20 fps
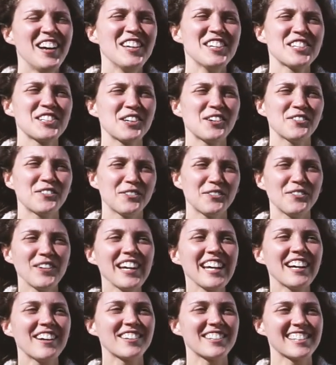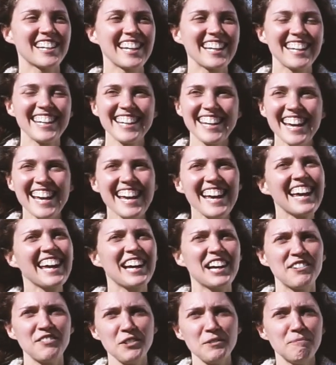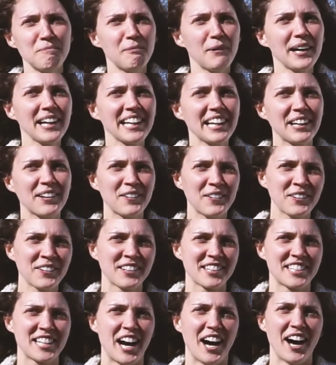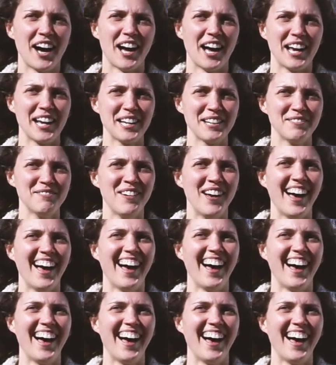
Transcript: So for me, I was like, yay, I have a buddy all the time.